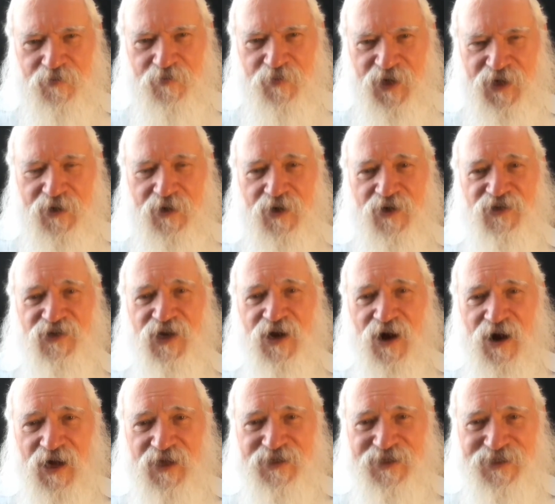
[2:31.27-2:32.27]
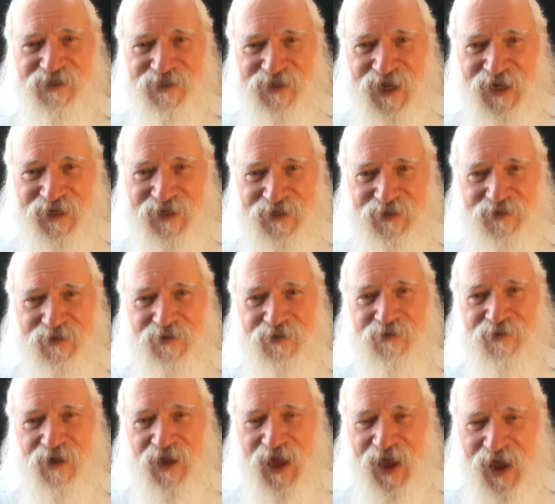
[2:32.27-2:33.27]
because God said it
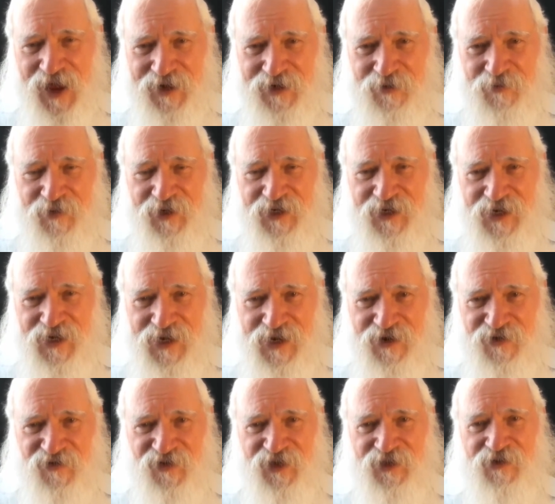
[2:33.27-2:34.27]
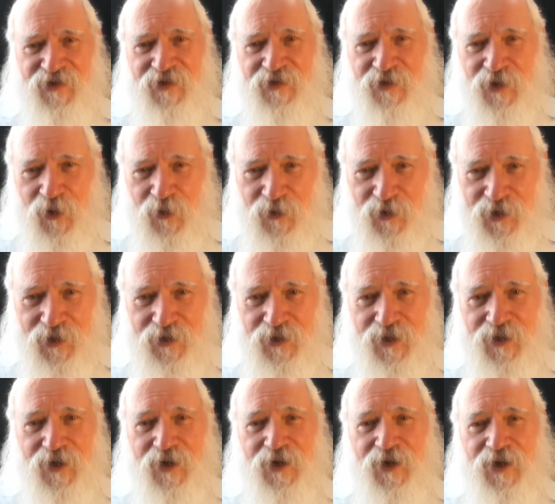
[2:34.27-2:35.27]
to Adam and Eve and to Noah
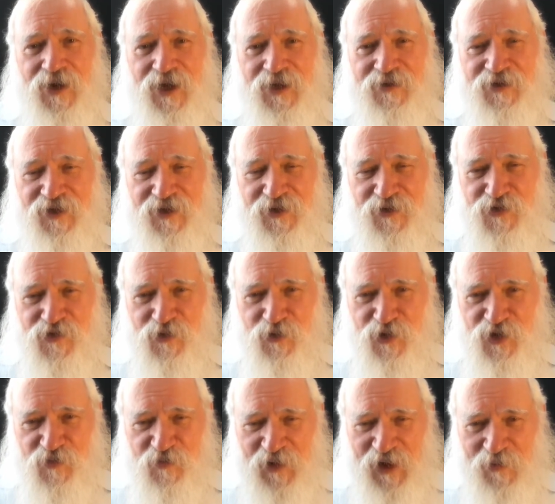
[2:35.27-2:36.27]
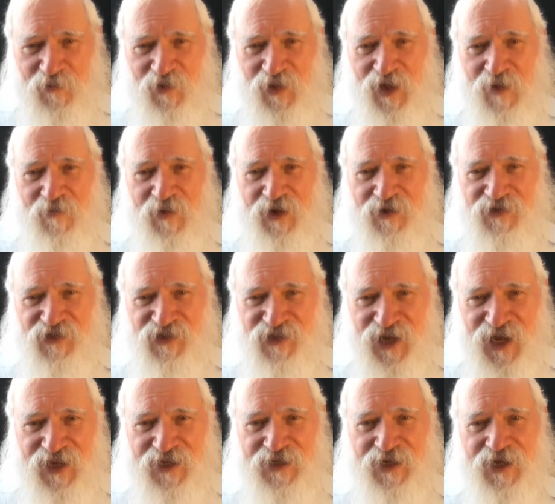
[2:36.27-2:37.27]
and to the Jewish people at Mount
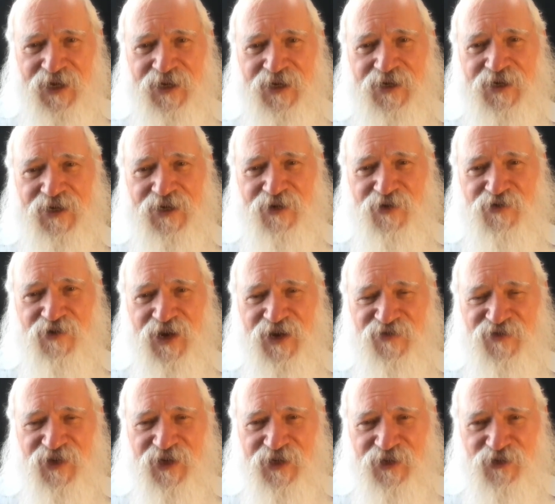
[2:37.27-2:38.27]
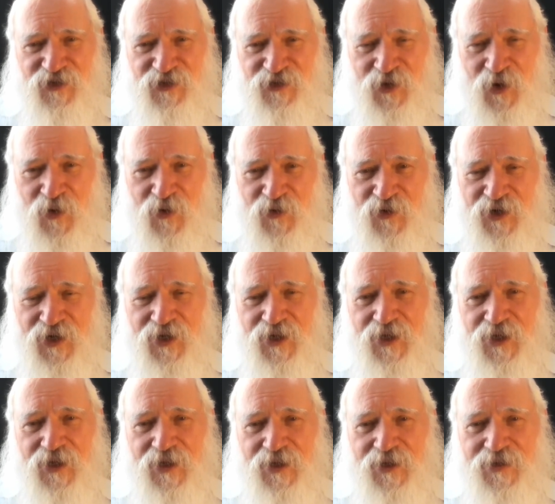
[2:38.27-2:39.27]
Sinai, and he engraved it in stone.
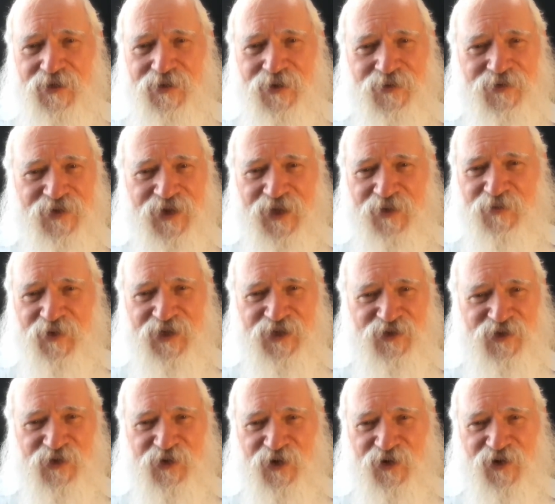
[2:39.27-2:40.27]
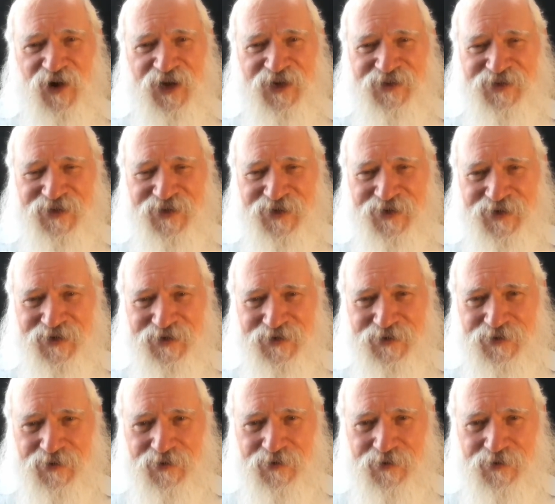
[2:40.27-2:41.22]
Don't tell me it's your idea.